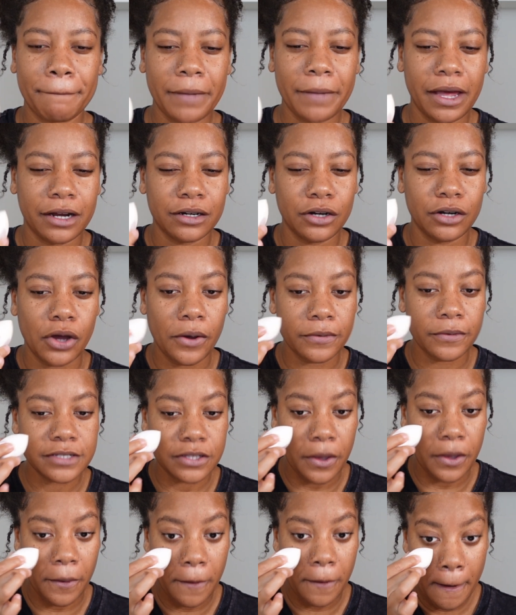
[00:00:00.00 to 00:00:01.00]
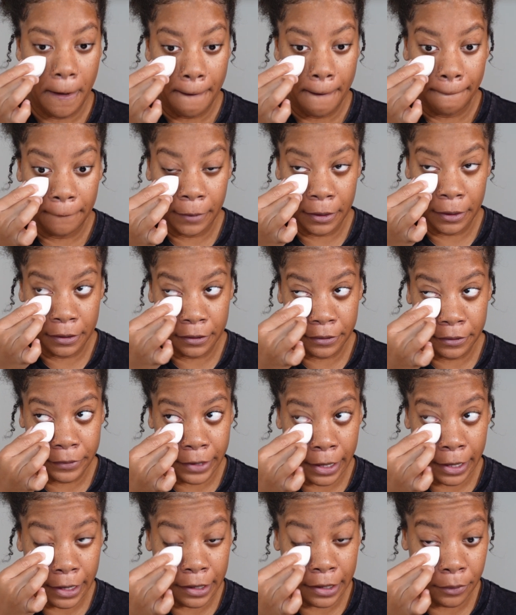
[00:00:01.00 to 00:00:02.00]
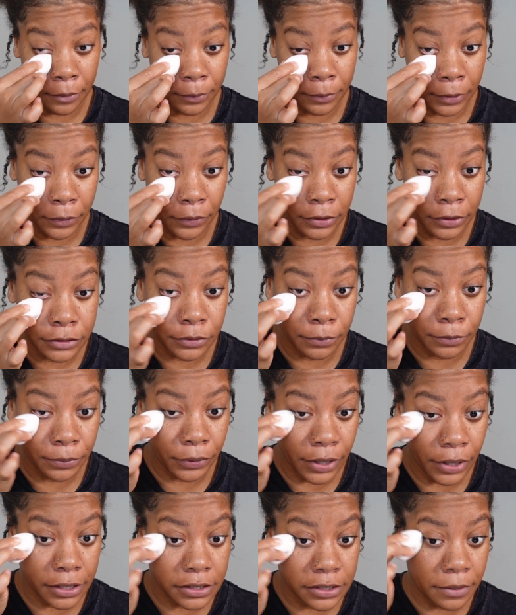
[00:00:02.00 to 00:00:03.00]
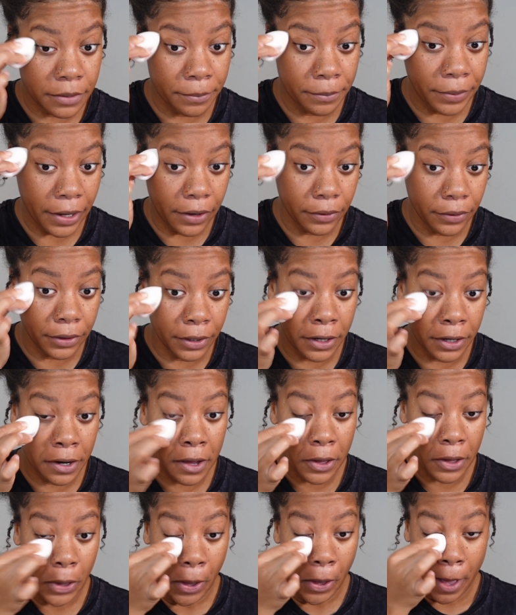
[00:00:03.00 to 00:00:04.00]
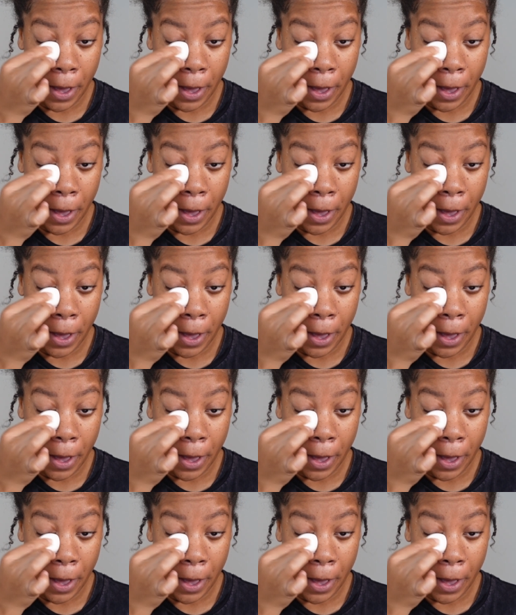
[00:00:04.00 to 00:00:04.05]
I don't know. So we're gonna go ahead and we're going to press some powder